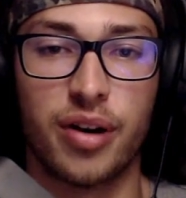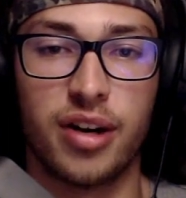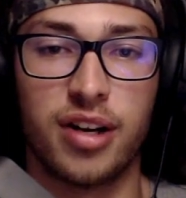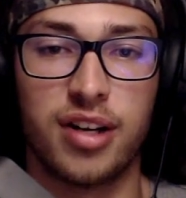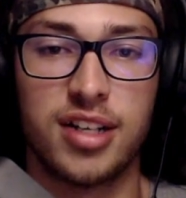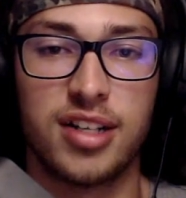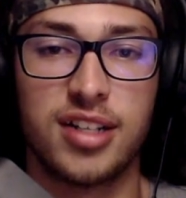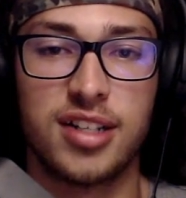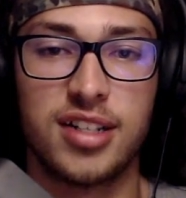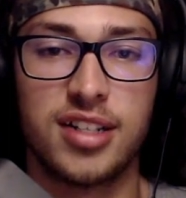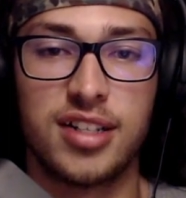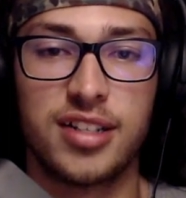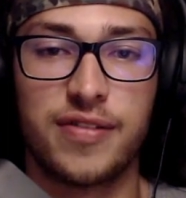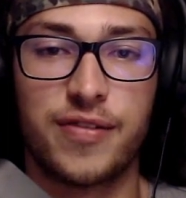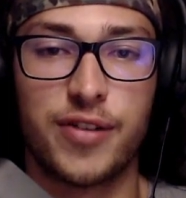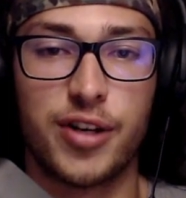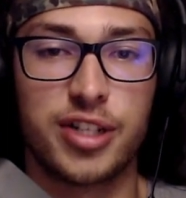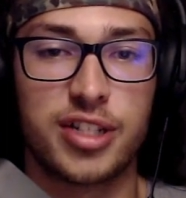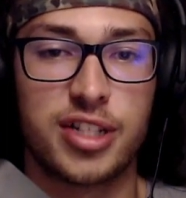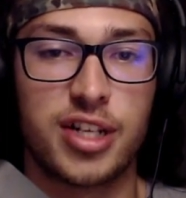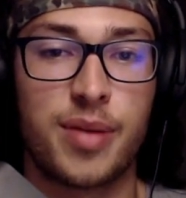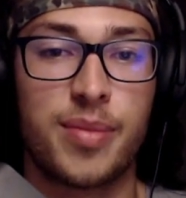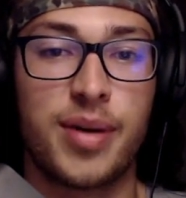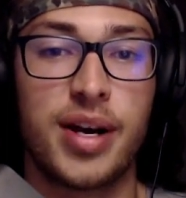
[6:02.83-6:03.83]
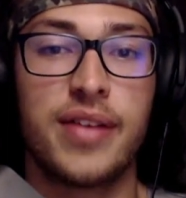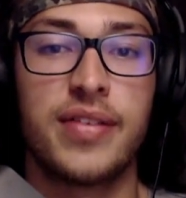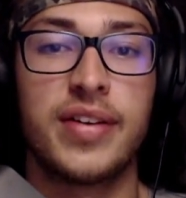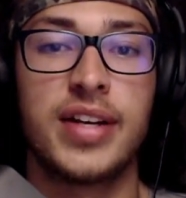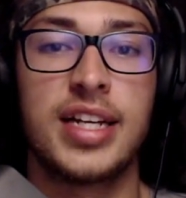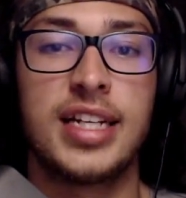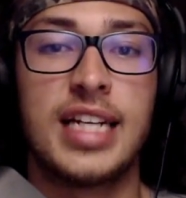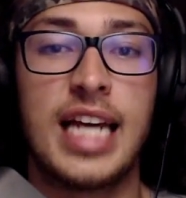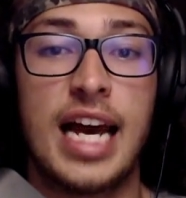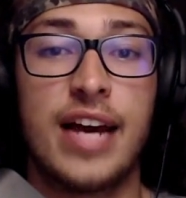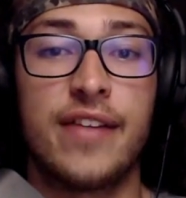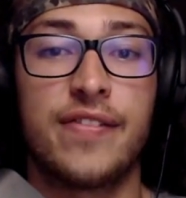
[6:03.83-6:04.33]
it. First time I ever
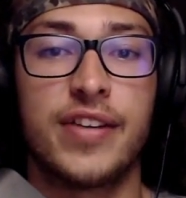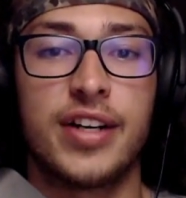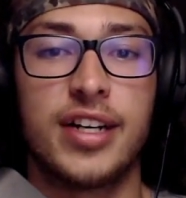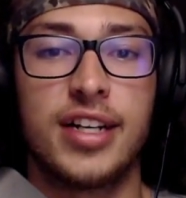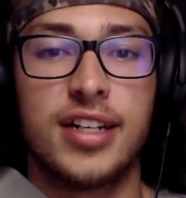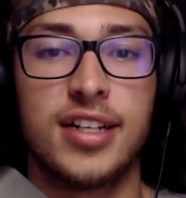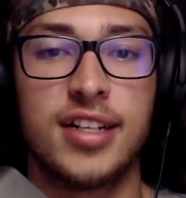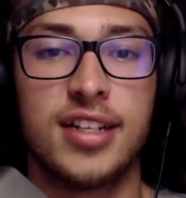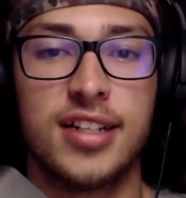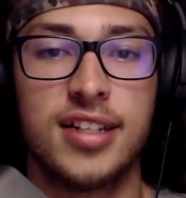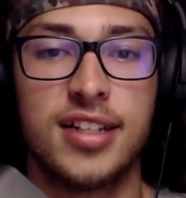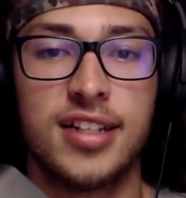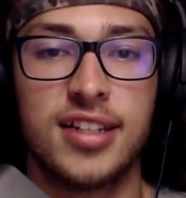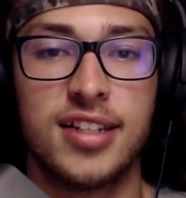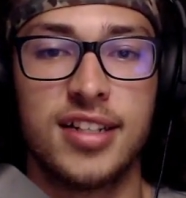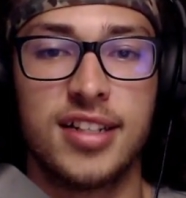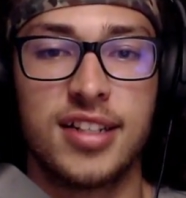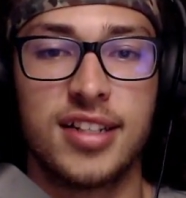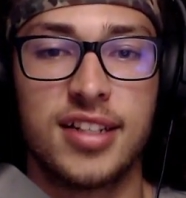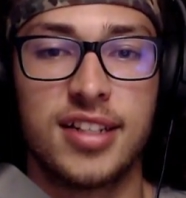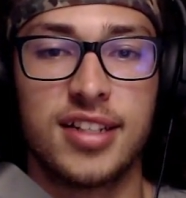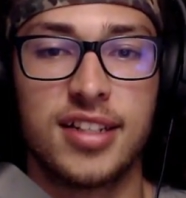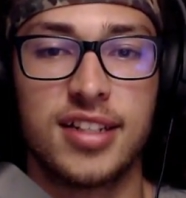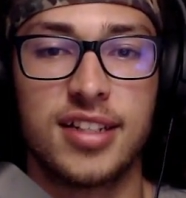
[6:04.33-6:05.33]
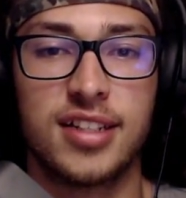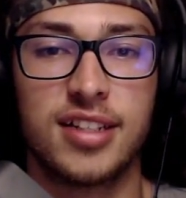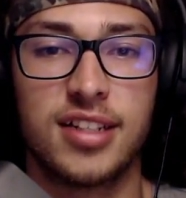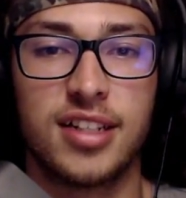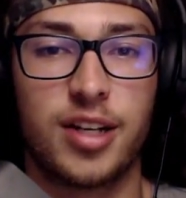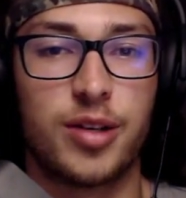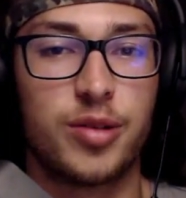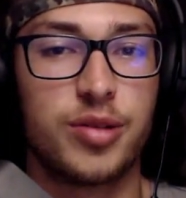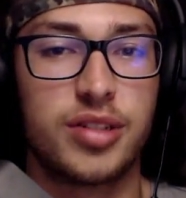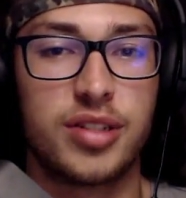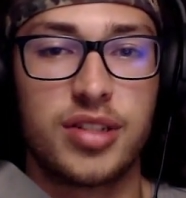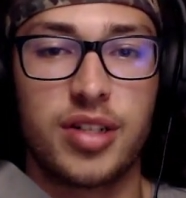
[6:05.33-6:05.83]
had caffeine.
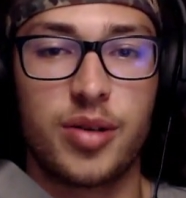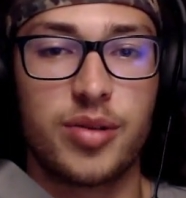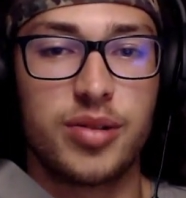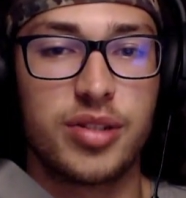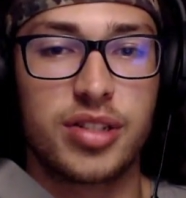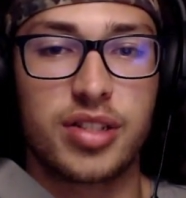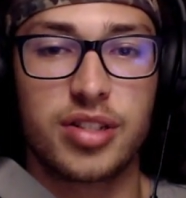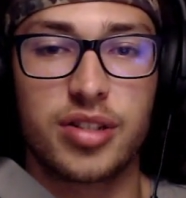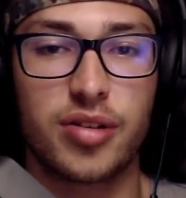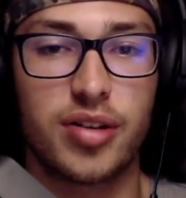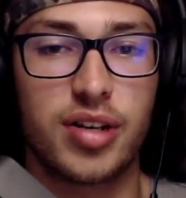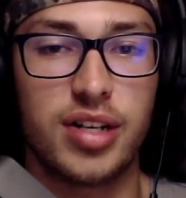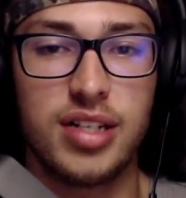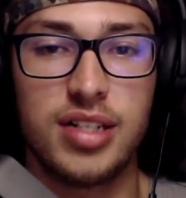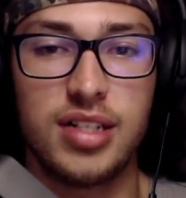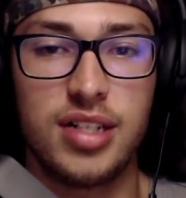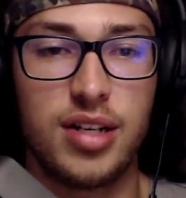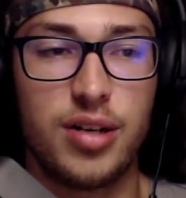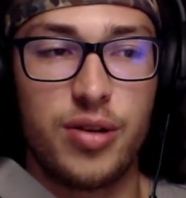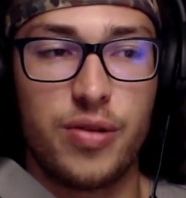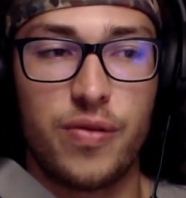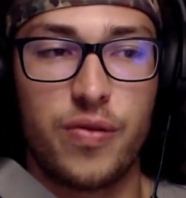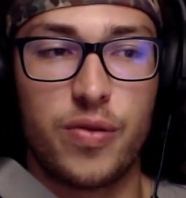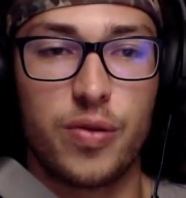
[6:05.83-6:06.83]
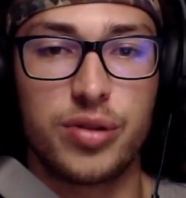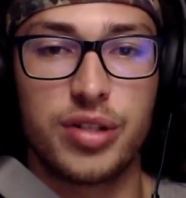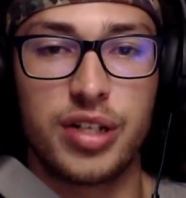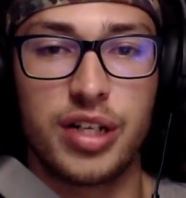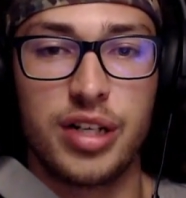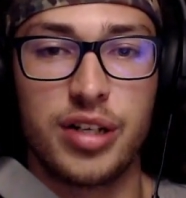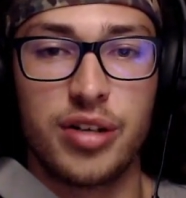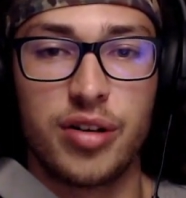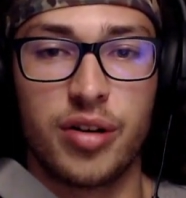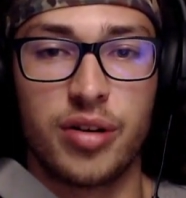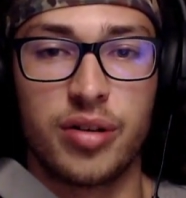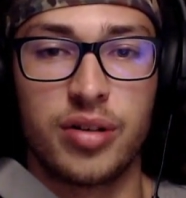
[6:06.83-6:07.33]
I was a crazy little
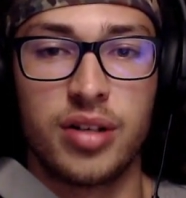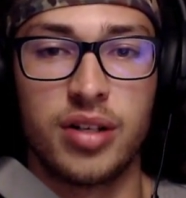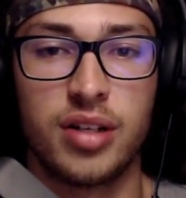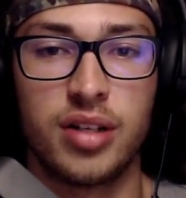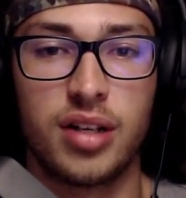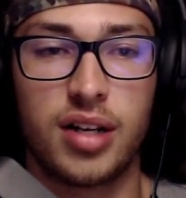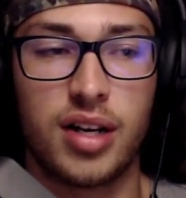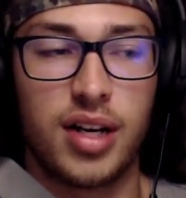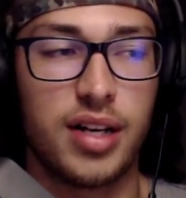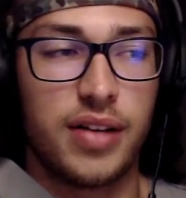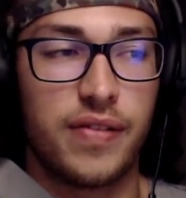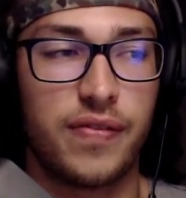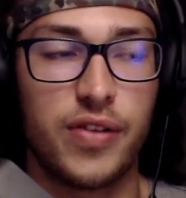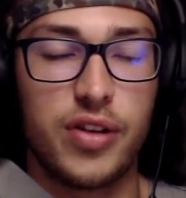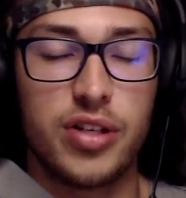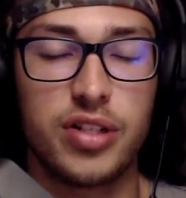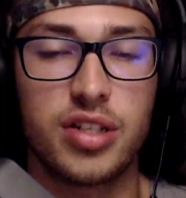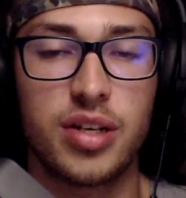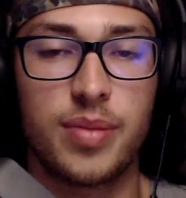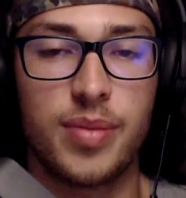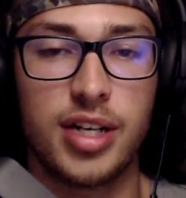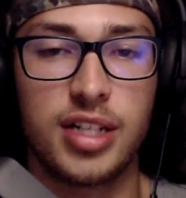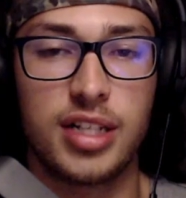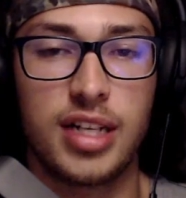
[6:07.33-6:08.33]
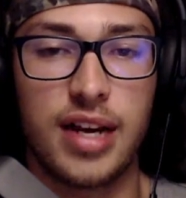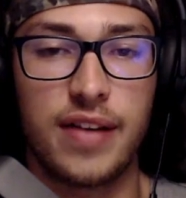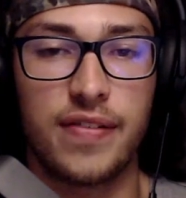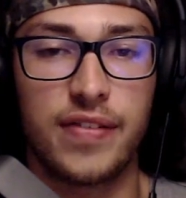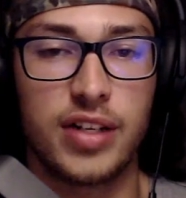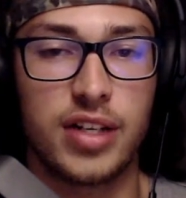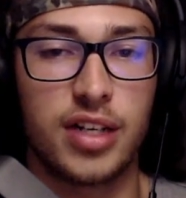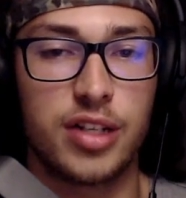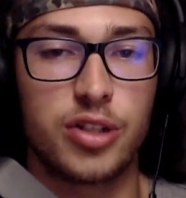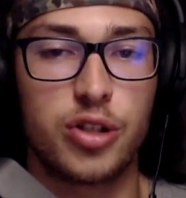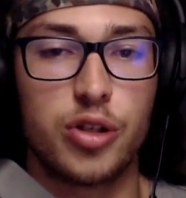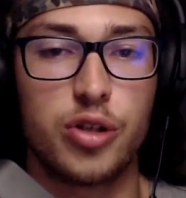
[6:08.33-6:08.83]
14-year-old. First time I had caffeine,
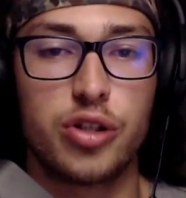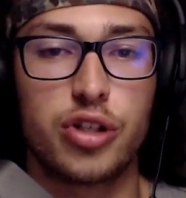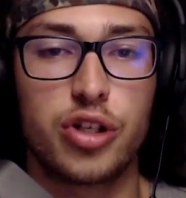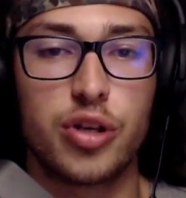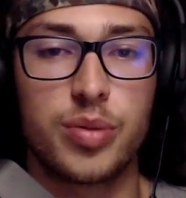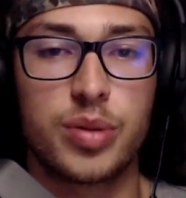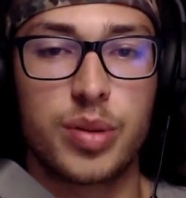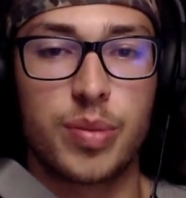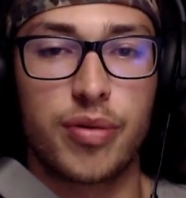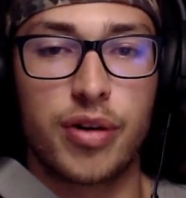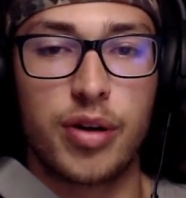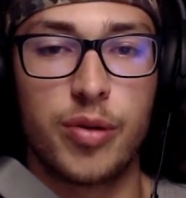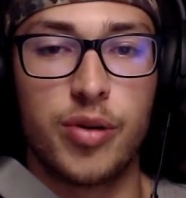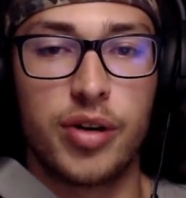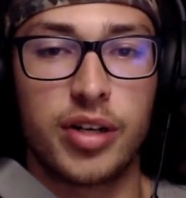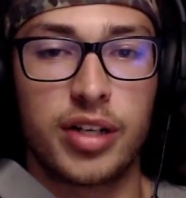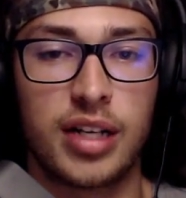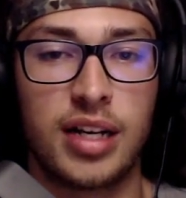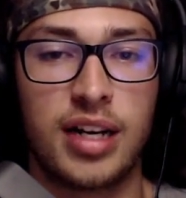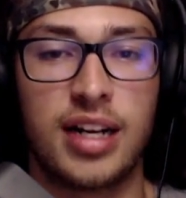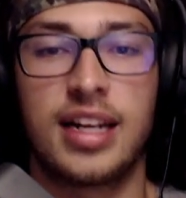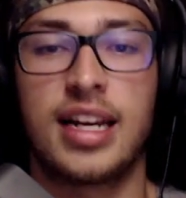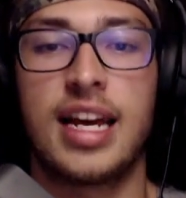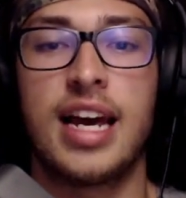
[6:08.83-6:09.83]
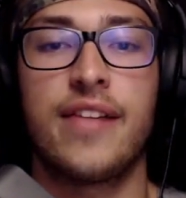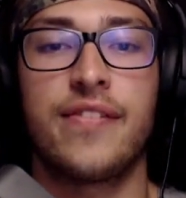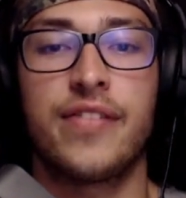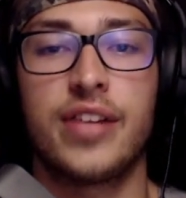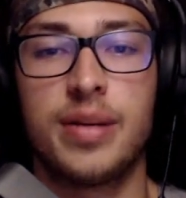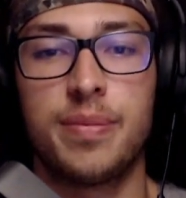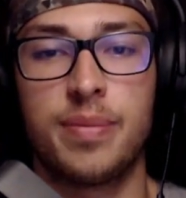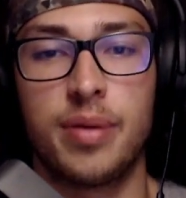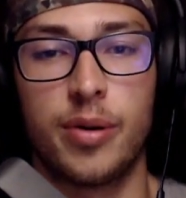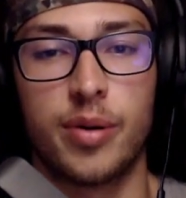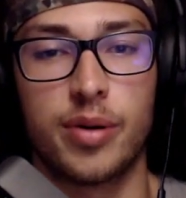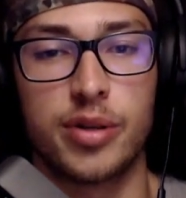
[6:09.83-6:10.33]
I had 2 scoops of pre-workout and a
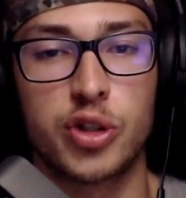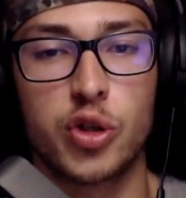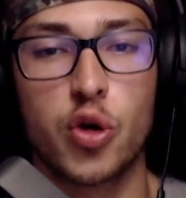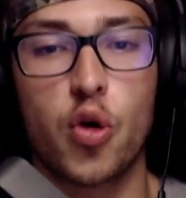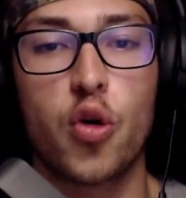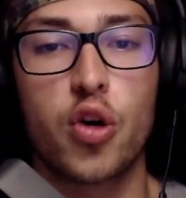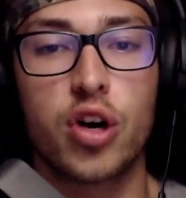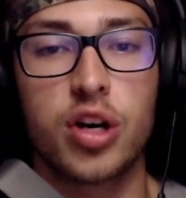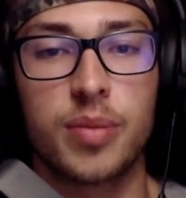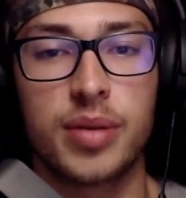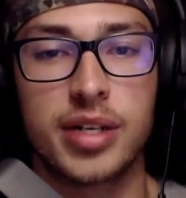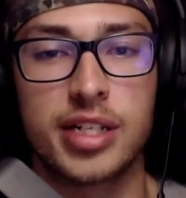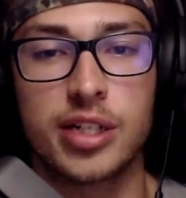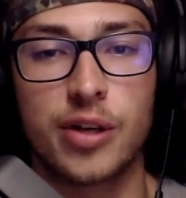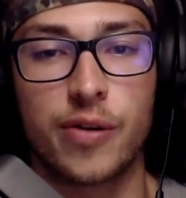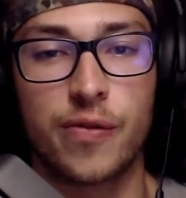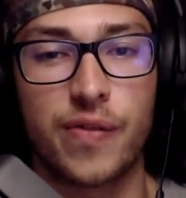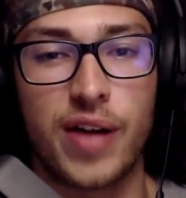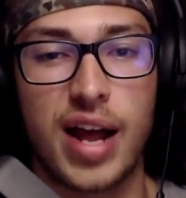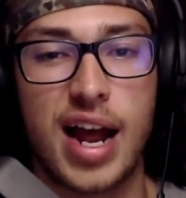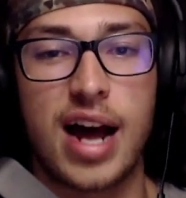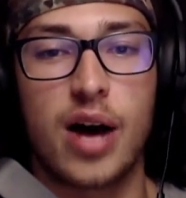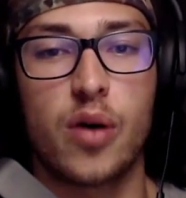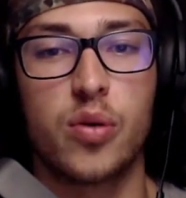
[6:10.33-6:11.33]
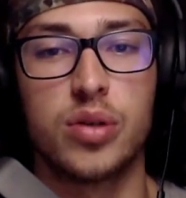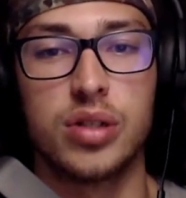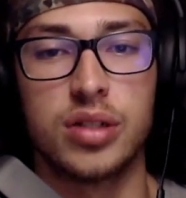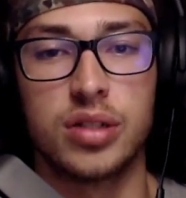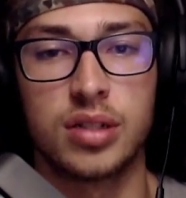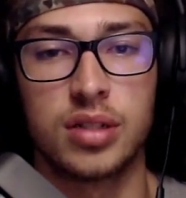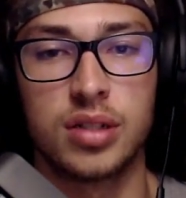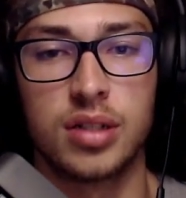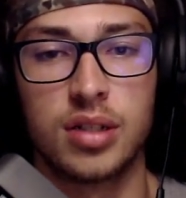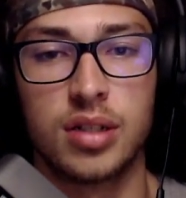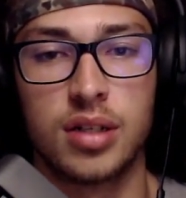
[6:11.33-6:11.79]
caffeine pill. I was talking to myself for hours.